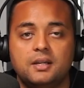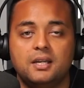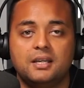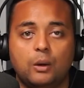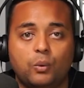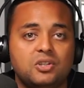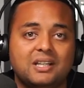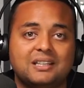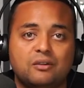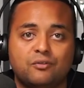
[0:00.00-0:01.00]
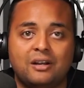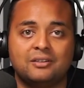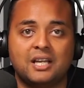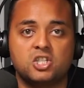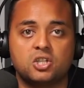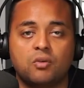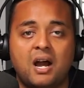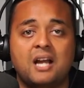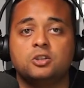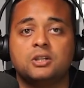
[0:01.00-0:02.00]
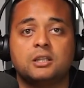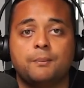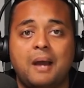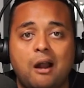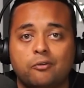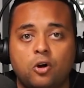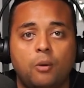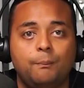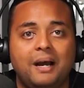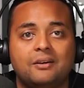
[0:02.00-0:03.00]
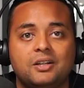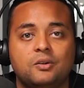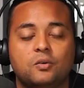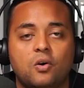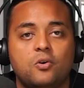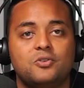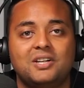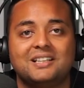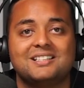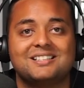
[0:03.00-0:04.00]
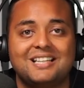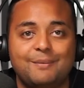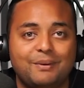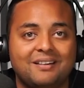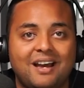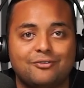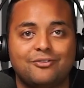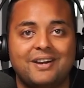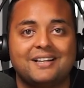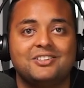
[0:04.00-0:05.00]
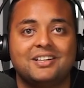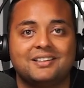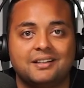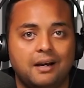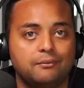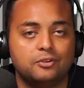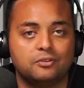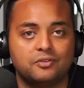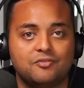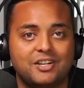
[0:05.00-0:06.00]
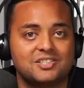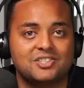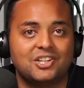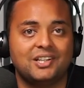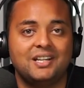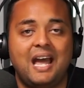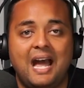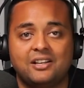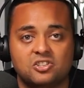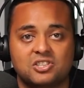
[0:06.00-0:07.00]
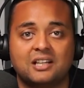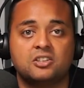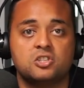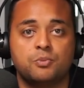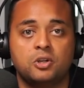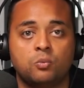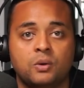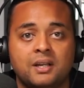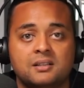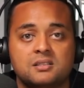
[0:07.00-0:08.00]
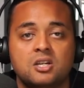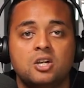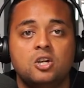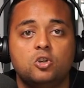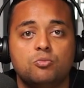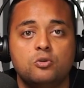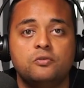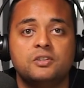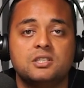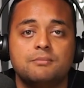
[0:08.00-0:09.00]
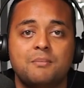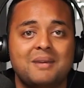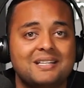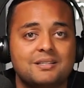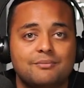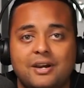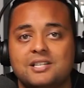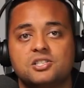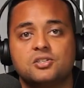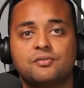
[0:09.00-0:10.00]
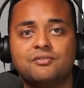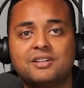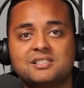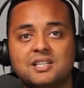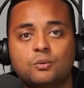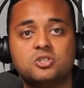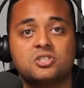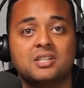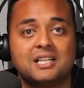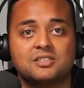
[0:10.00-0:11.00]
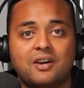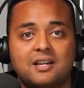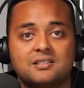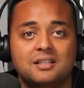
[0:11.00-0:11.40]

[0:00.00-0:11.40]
Now, when you get that foundation right, you get the power of compounding growth, you get the sleep at night effect, you get the comfort of investing, and you start to spread your wings, you move into momentum phases of investing, which is the next phase.